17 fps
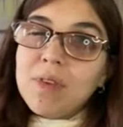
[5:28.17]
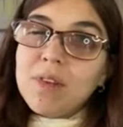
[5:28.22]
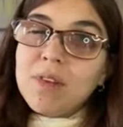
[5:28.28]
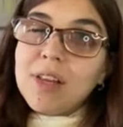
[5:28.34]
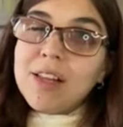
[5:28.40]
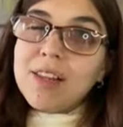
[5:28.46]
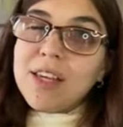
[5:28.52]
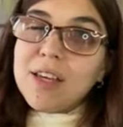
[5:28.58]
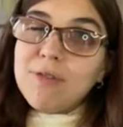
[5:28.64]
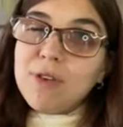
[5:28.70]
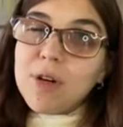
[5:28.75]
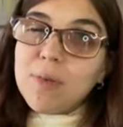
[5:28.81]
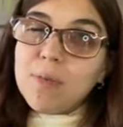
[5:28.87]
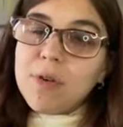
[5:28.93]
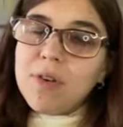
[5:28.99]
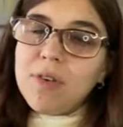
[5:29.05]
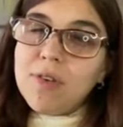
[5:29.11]
Let's give it a
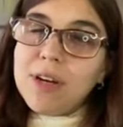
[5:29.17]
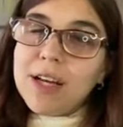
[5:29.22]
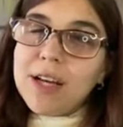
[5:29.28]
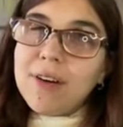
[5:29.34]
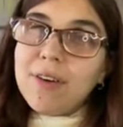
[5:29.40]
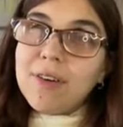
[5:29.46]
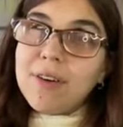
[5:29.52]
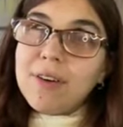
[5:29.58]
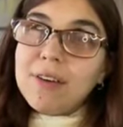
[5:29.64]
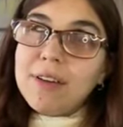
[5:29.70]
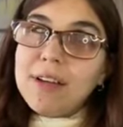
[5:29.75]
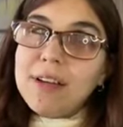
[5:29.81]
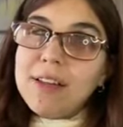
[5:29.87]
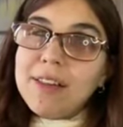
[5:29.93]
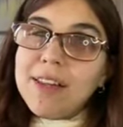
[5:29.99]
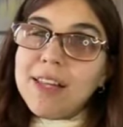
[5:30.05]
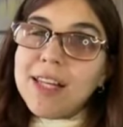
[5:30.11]
pronoun.
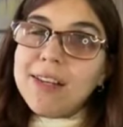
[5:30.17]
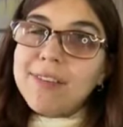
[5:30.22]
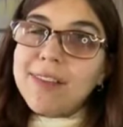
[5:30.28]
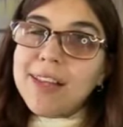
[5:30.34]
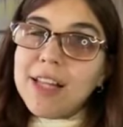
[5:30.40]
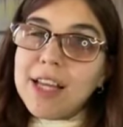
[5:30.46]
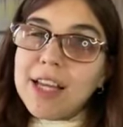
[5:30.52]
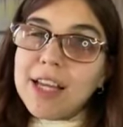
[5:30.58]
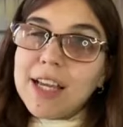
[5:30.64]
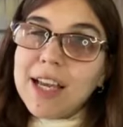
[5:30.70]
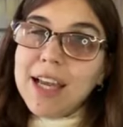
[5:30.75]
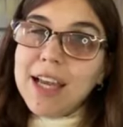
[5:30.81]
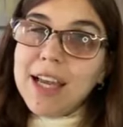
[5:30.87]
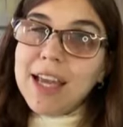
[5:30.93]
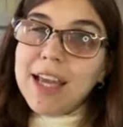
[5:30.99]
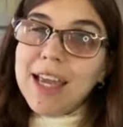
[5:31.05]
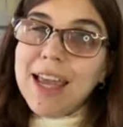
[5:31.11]
Instead of saying,
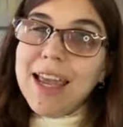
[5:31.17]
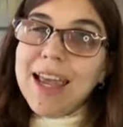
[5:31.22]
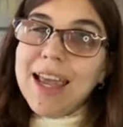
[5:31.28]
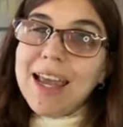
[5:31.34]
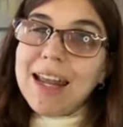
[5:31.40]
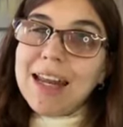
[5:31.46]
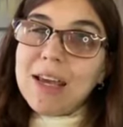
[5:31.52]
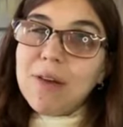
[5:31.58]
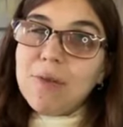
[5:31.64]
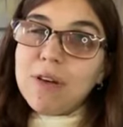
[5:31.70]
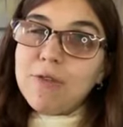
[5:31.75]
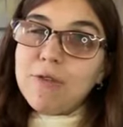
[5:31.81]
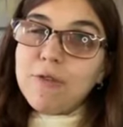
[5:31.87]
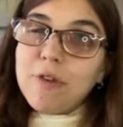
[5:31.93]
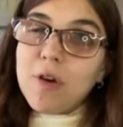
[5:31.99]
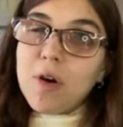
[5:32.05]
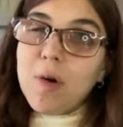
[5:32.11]
Annie
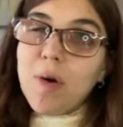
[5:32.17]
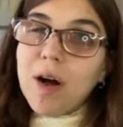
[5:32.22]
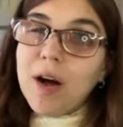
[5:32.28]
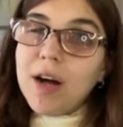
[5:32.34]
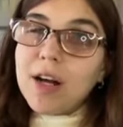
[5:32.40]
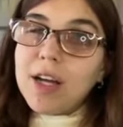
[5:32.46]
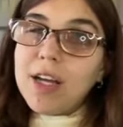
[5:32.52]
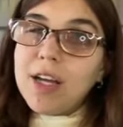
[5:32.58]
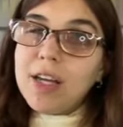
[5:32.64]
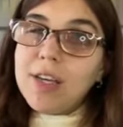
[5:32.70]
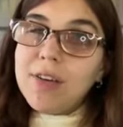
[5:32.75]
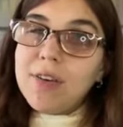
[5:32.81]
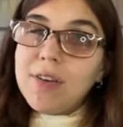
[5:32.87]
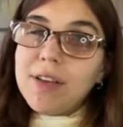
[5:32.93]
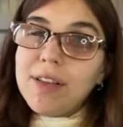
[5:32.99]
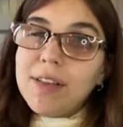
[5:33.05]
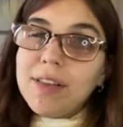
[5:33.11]
went for a walk, you
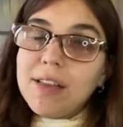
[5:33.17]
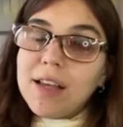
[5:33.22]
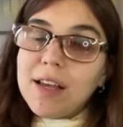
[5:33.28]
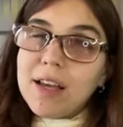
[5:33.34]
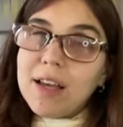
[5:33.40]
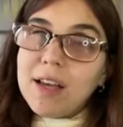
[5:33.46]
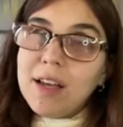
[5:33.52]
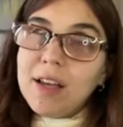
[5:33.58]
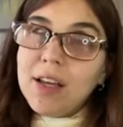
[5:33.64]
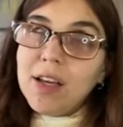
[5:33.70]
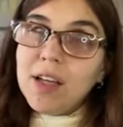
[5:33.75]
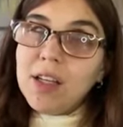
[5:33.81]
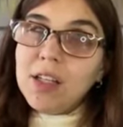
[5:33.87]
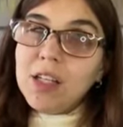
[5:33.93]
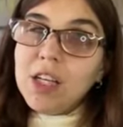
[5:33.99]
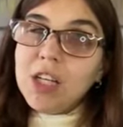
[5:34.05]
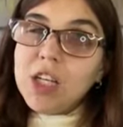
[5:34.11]
can say,
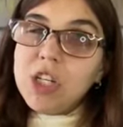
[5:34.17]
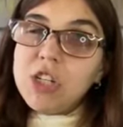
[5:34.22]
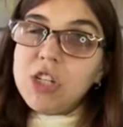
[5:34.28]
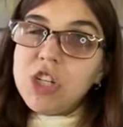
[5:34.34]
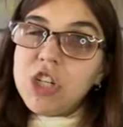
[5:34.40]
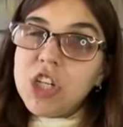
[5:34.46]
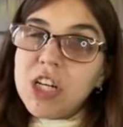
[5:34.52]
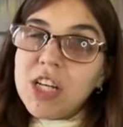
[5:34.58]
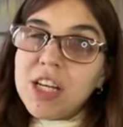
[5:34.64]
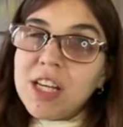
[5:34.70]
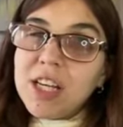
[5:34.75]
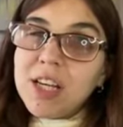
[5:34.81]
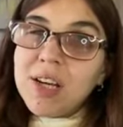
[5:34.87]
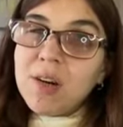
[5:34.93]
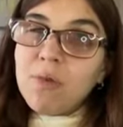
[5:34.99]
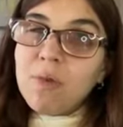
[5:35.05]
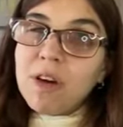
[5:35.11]
she
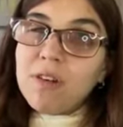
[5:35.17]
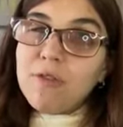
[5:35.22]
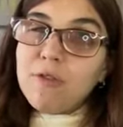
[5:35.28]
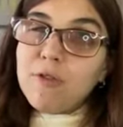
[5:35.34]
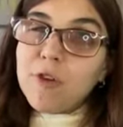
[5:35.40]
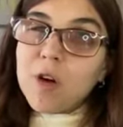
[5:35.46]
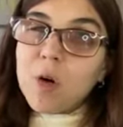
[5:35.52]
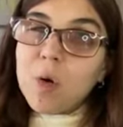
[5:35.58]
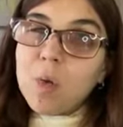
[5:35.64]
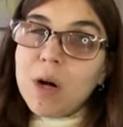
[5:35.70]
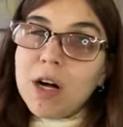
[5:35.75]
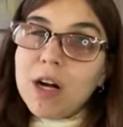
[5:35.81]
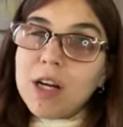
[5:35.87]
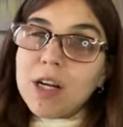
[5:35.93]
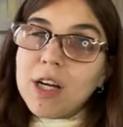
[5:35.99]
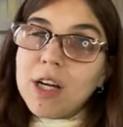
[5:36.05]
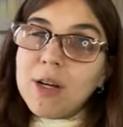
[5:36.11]
went for a
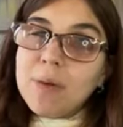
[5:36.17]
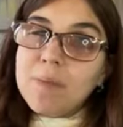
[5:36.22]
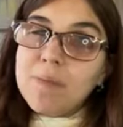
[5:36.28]
walk.